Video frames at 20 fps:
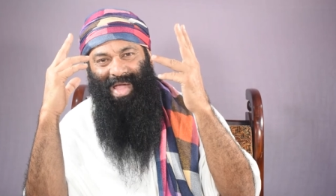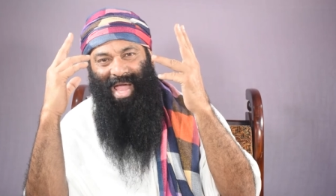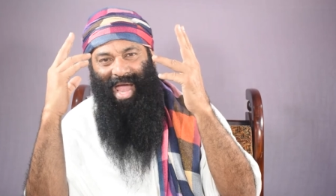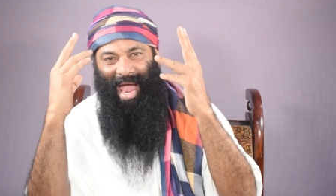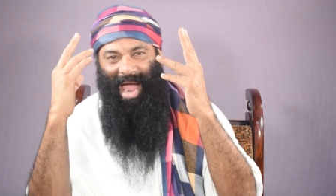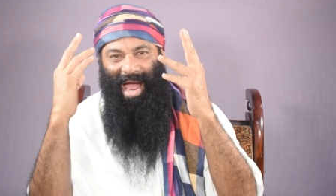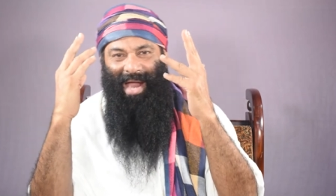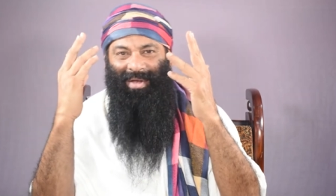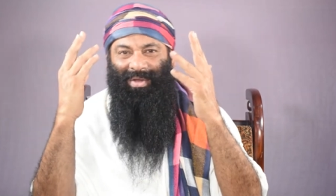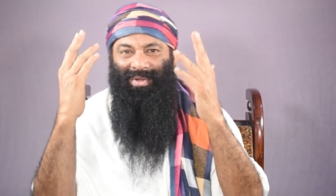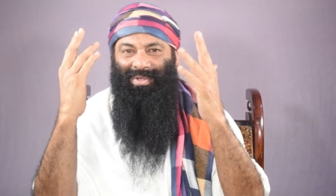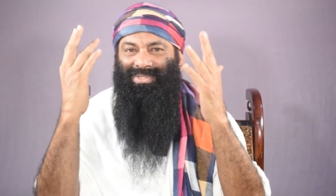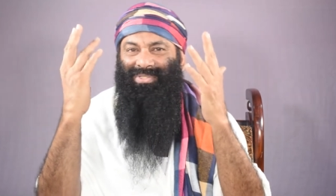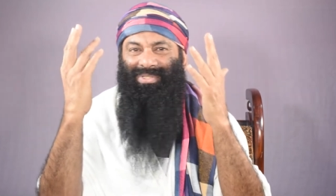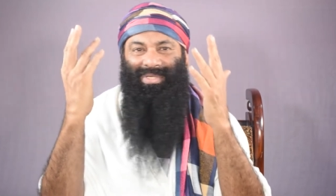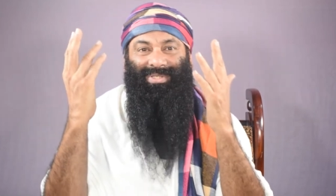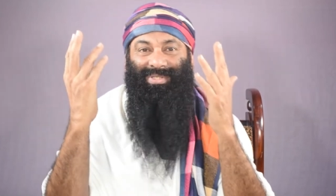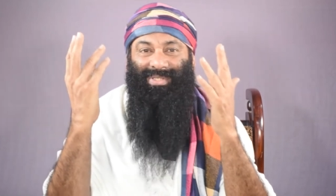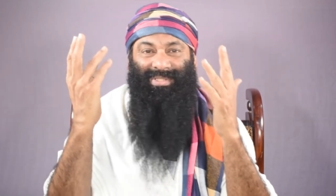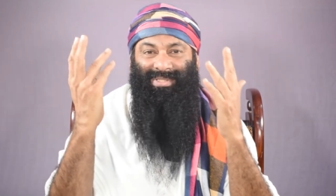And you
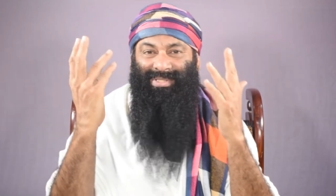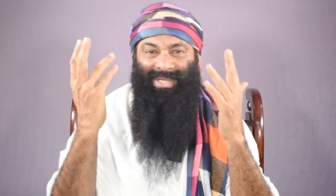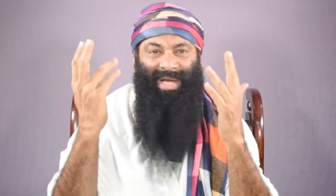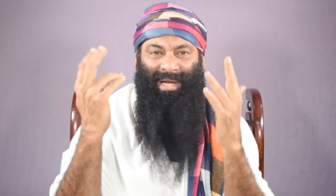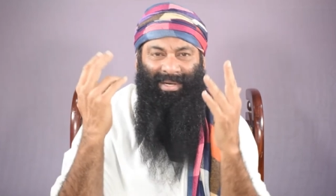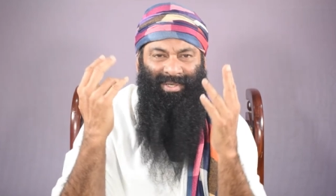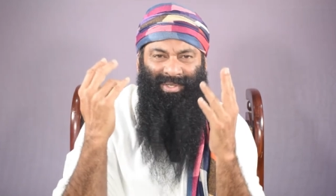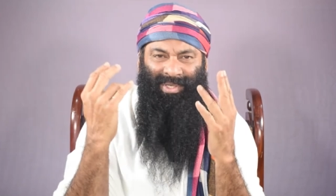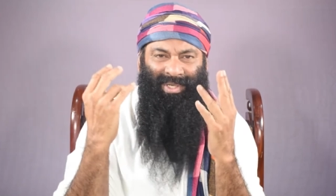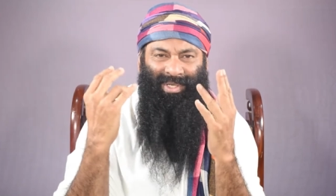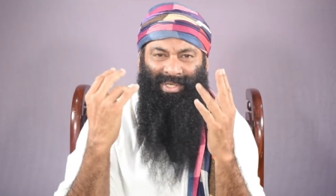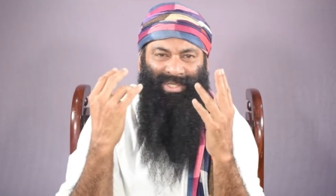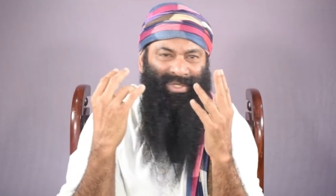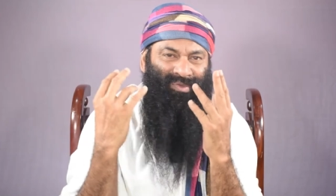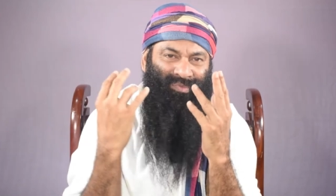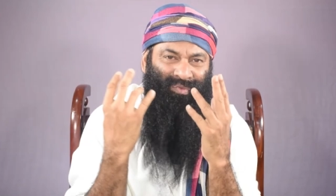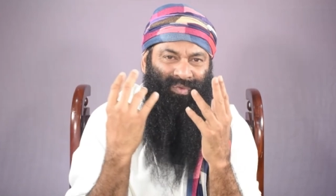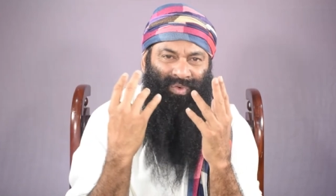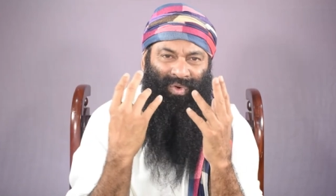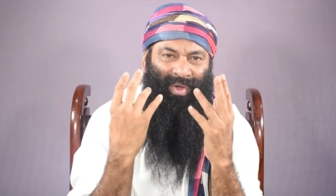see the sun, it
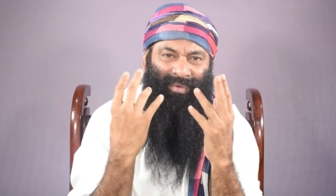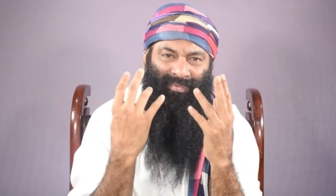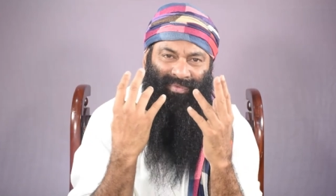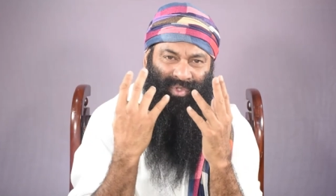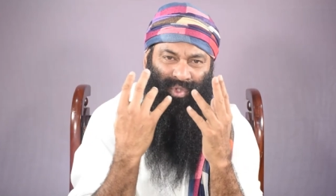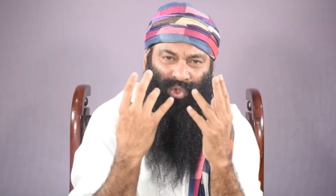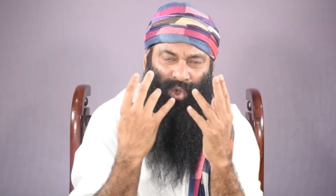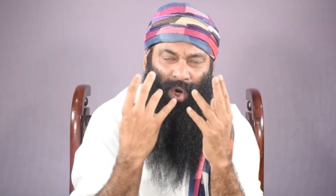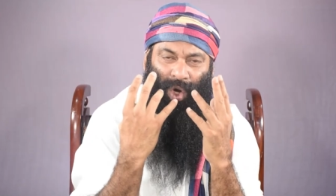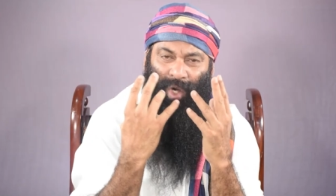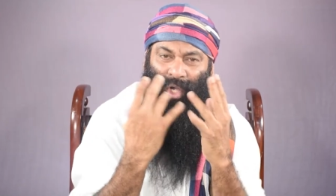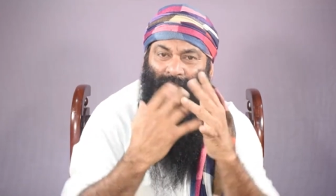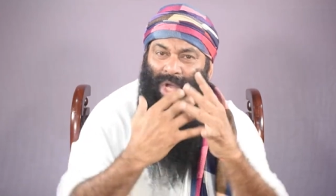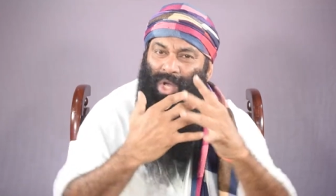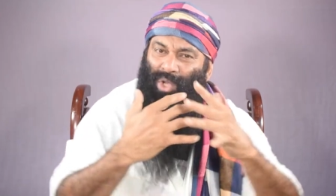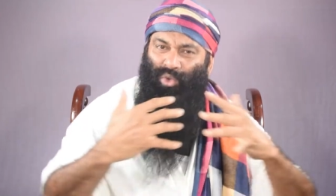is full of joy.